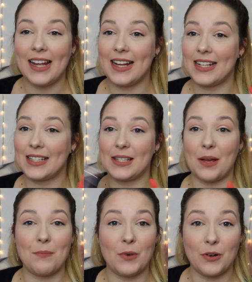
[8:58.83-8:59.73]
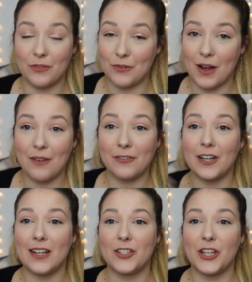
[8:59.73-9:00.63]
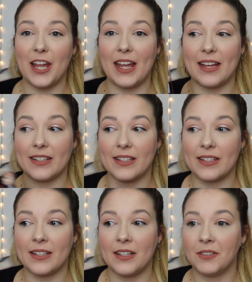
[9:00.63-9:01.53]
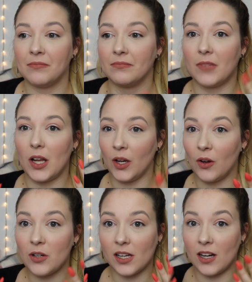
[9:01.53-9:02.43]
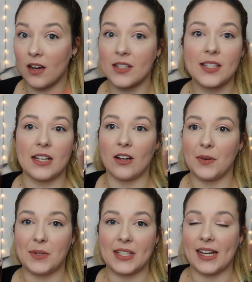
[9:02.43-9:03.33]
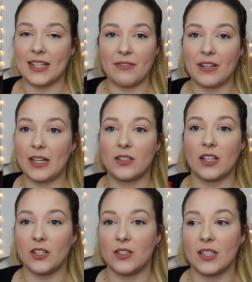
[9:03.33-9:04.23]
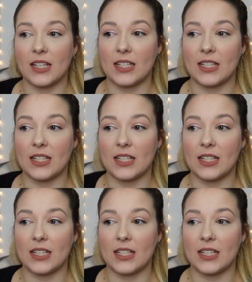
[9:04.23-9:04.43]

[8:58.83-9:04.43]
It's more full coverage, it's longer lasting, I would say, definitely, because I use the